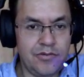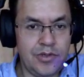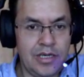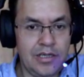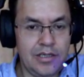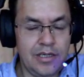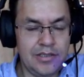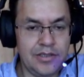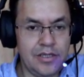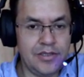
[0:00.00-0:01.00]
for a
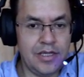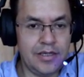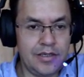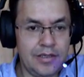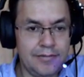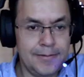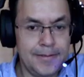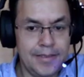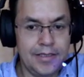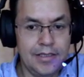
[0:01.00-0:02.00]
sales letter.
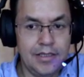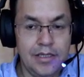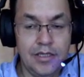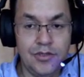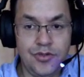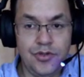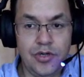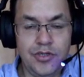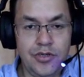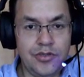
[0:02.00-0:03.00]
So
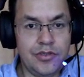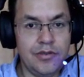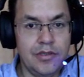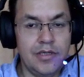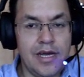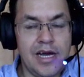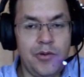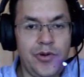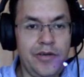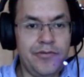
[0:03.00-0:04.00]
you're just
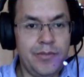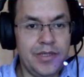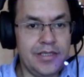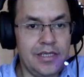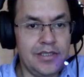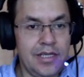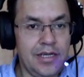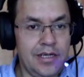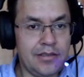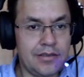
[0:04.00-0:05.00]
away from a sales
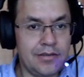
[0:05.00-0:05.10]
letter.